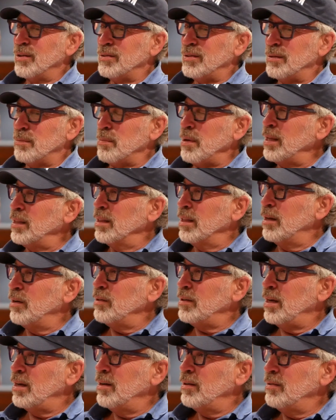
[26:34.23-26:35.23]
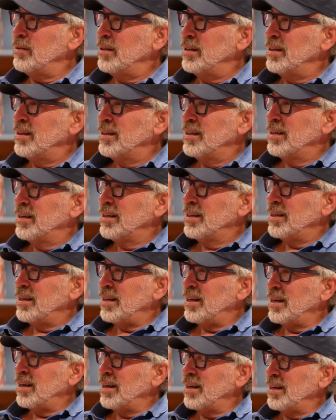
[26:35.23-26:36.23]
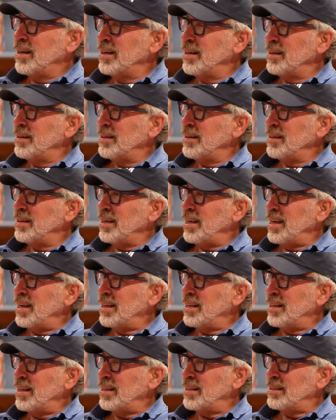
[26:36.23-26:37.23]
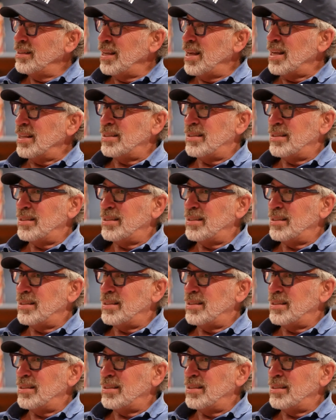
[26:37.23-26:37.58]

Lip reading: it's a big logo, and it